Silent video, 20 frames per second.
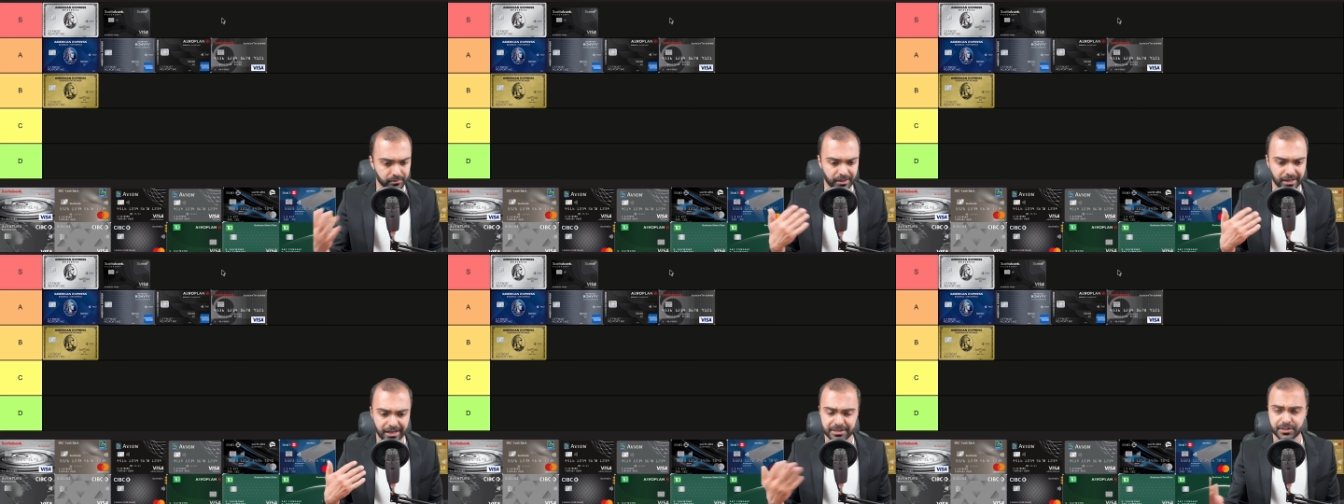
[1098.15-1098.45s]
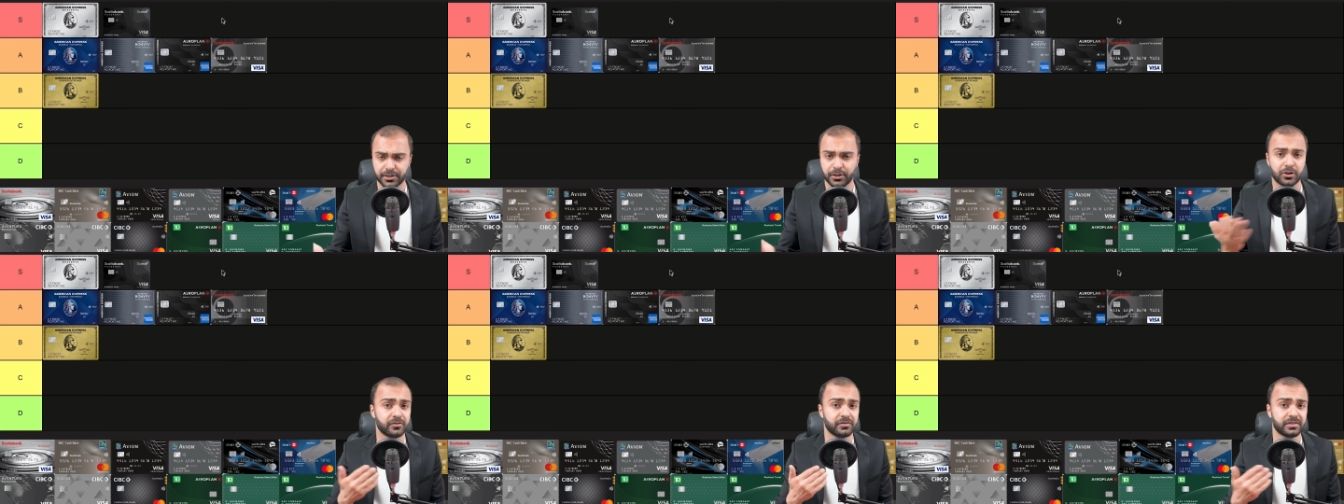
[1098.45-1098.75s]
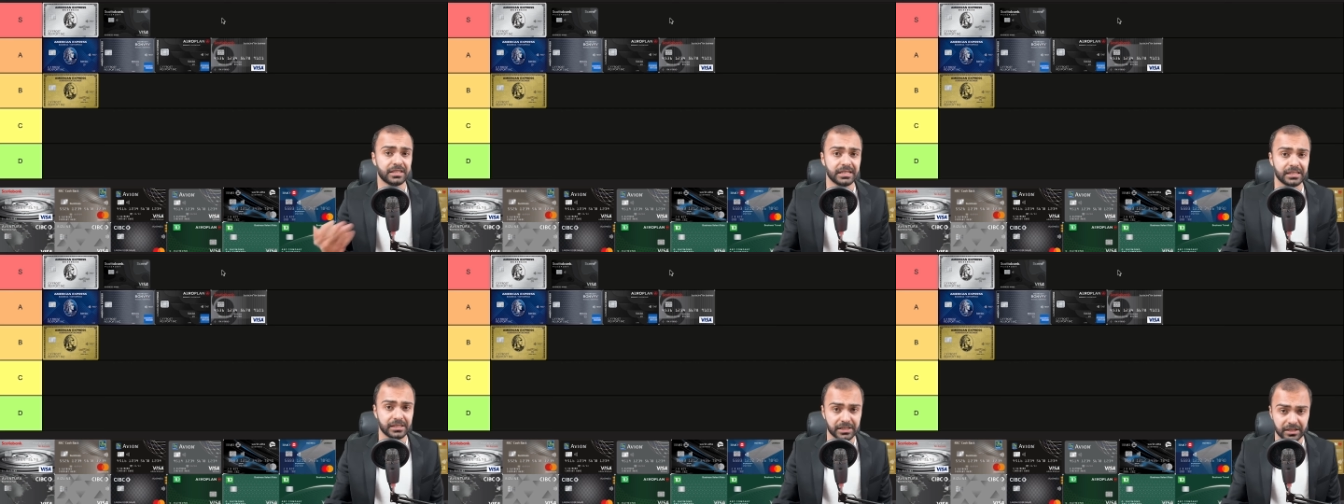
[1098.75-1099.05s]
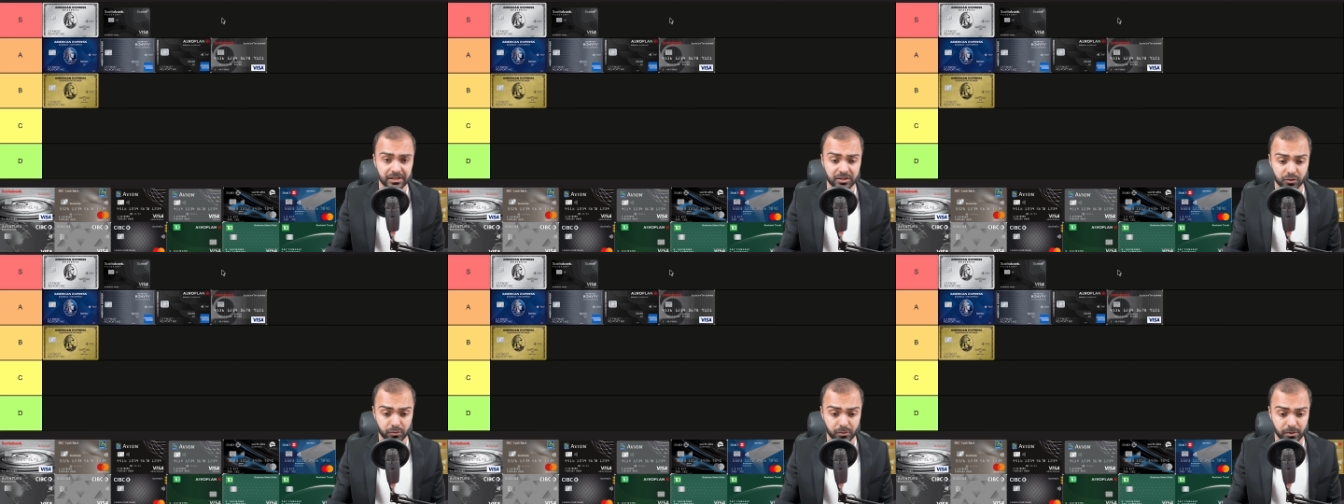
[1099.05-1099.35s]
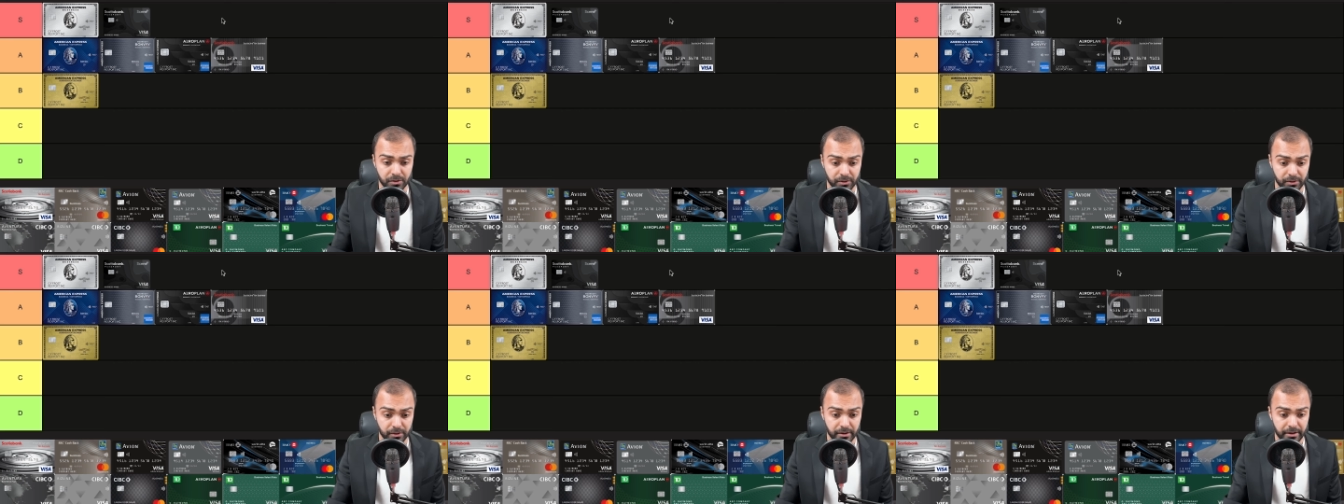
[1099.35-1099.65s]
has a lot of dealings
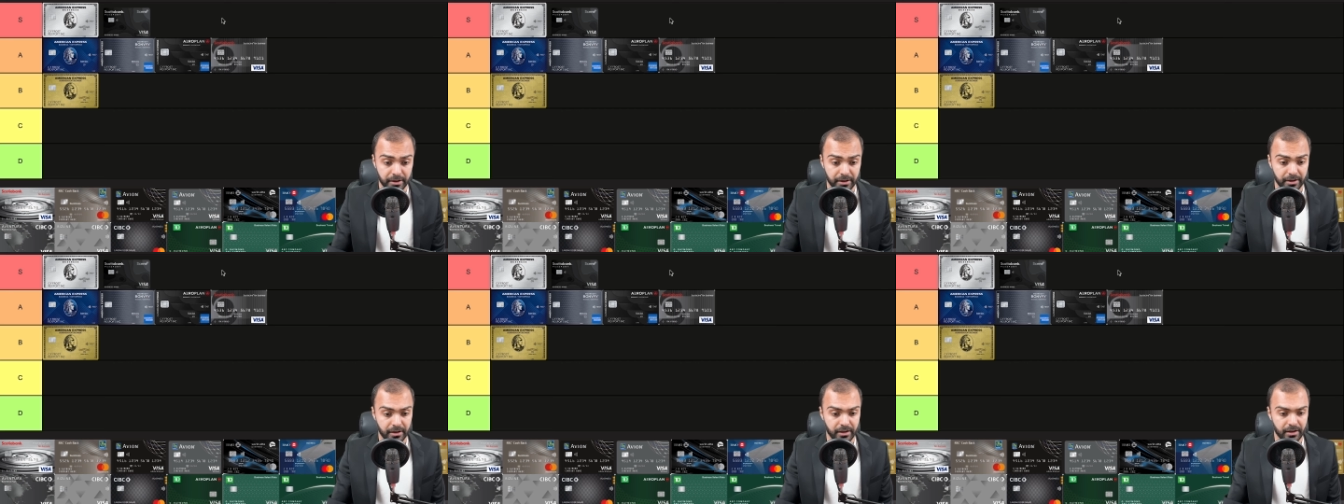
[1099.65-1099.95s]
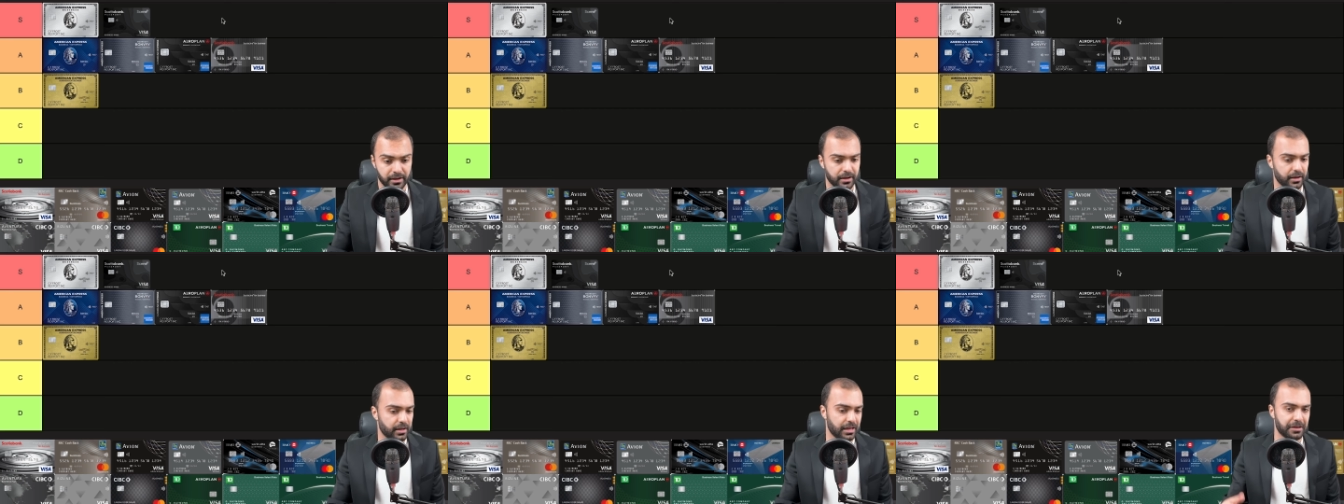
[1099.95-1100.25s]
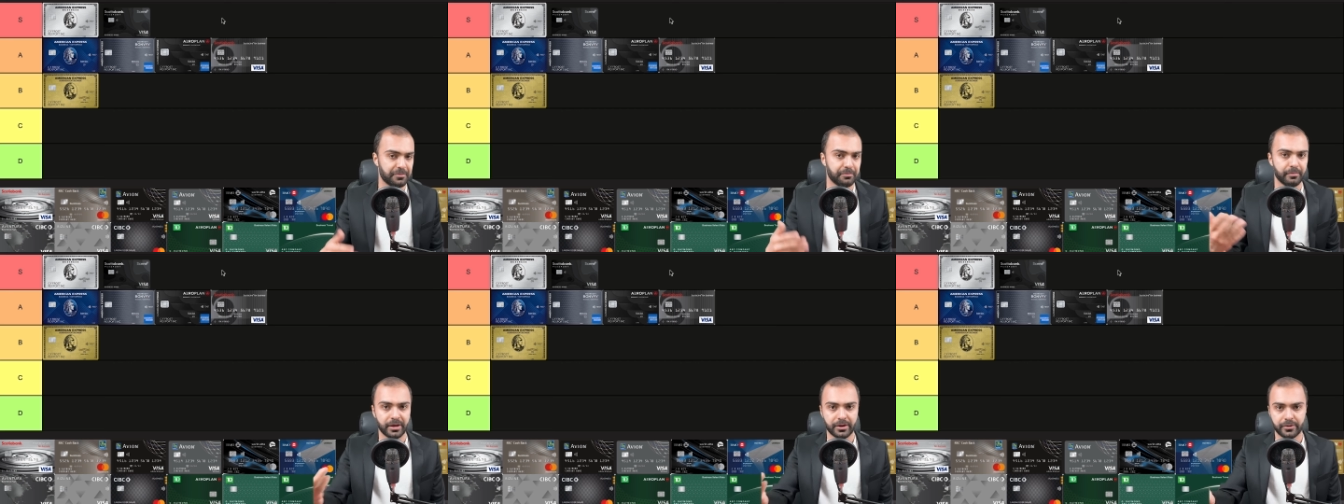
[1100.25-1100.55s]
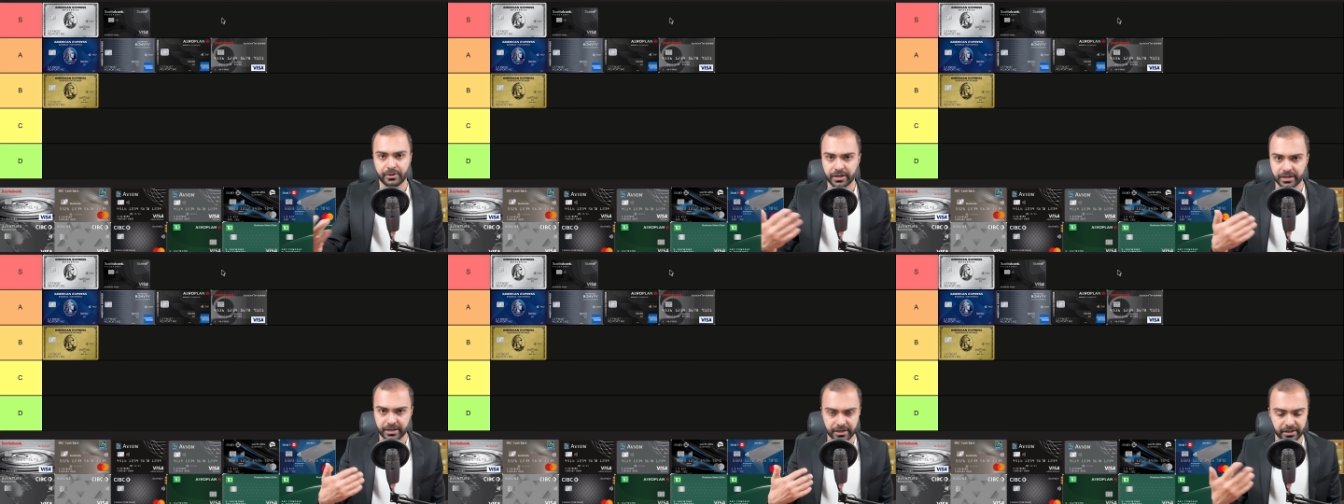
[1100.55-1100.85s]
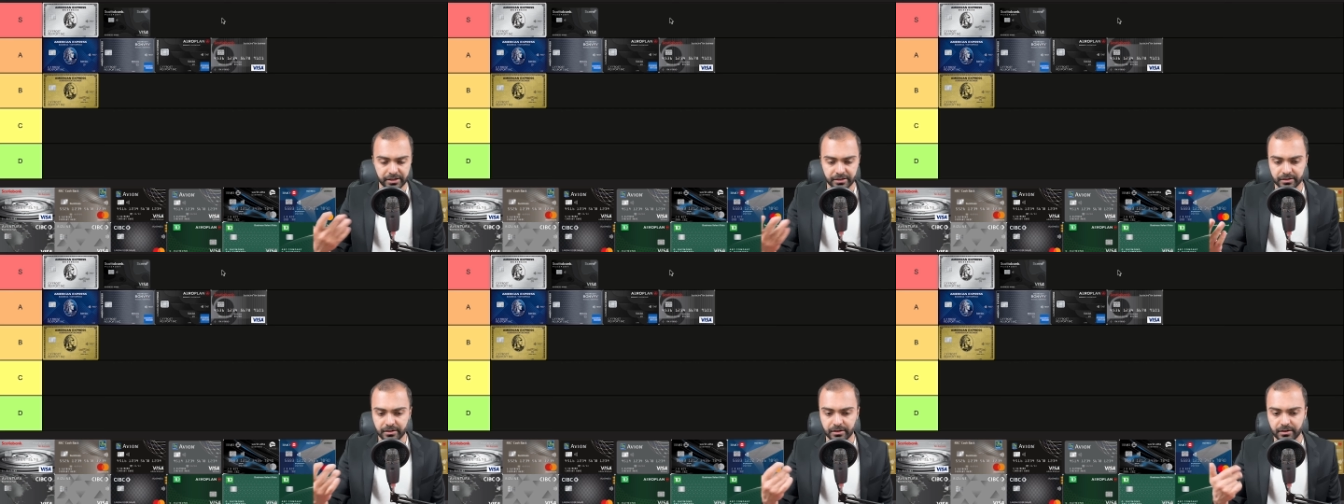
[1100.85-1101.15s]
with
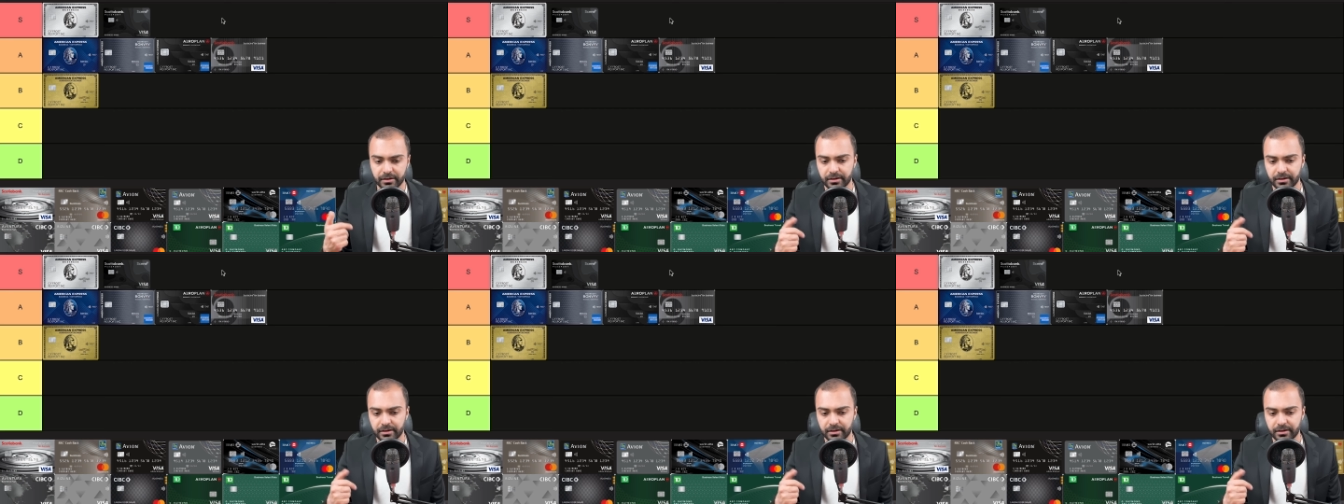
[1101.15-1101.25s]
American